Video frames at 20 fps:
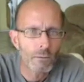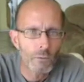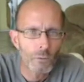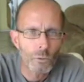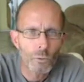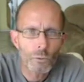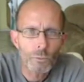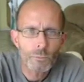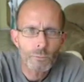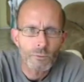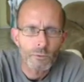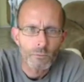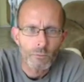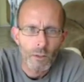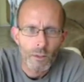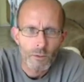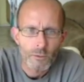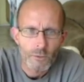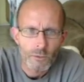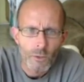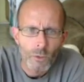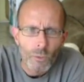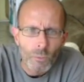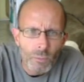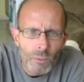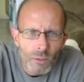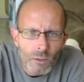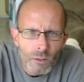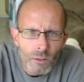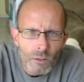Oops, wrong
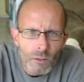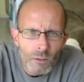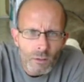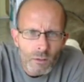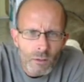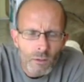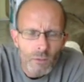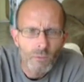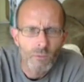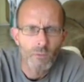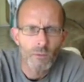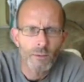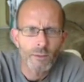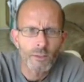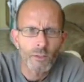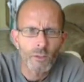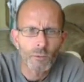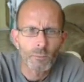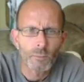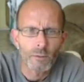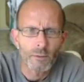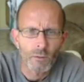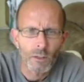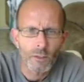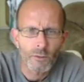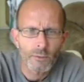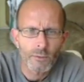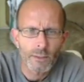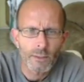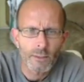soap. What to do, put
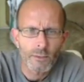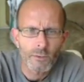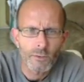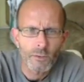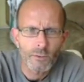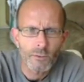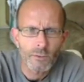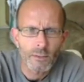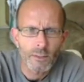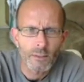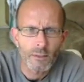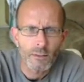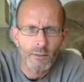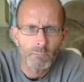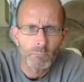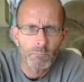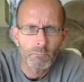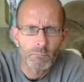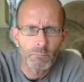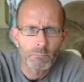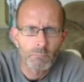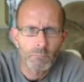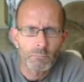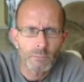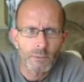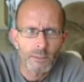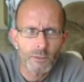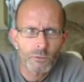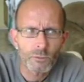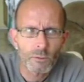laundry detergent in the
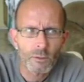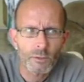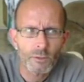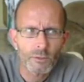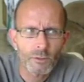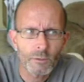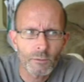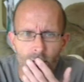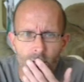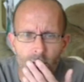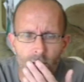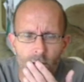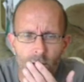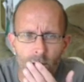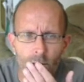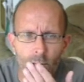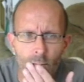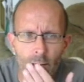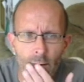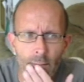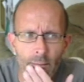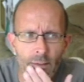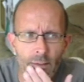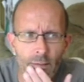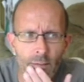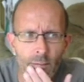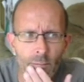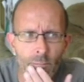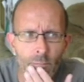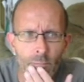dishwasher? Maybe
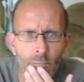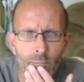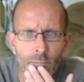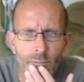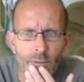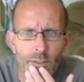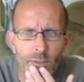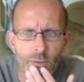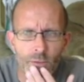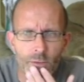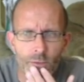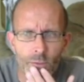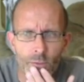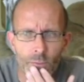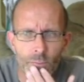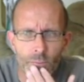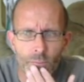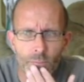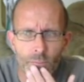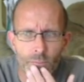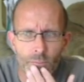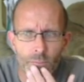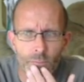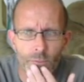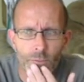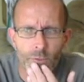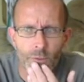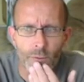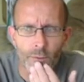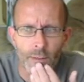the dishes will
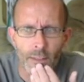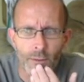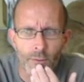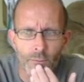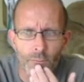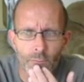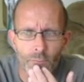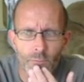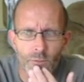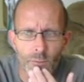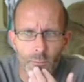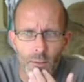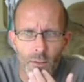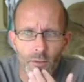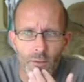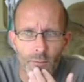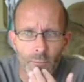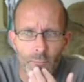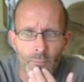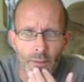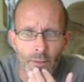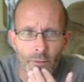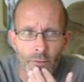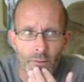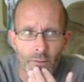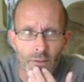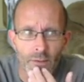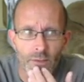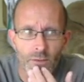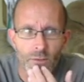turn out smelling better
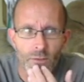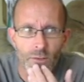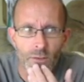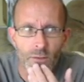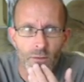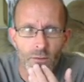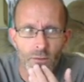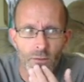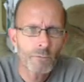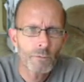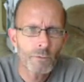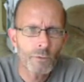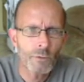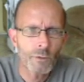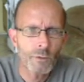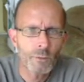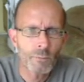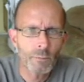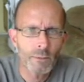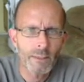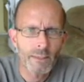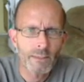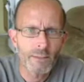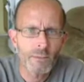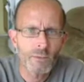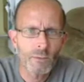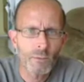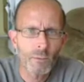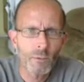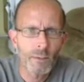at least. To complete
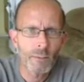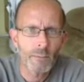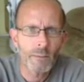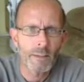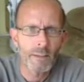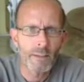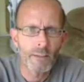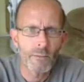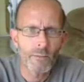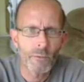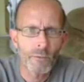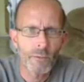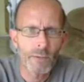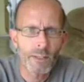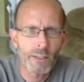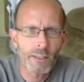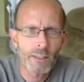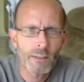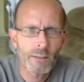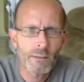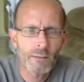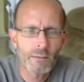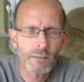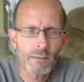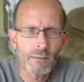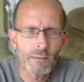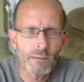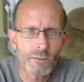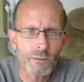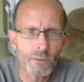disappointment in three,
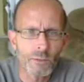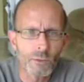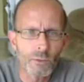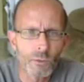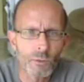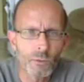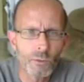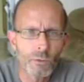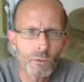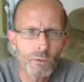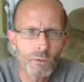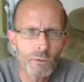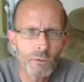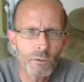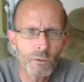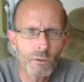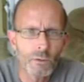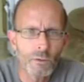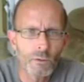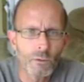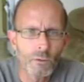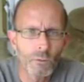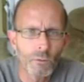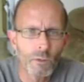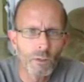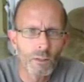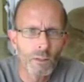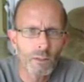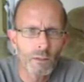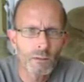two,
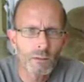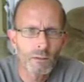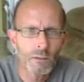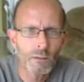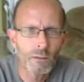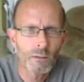one.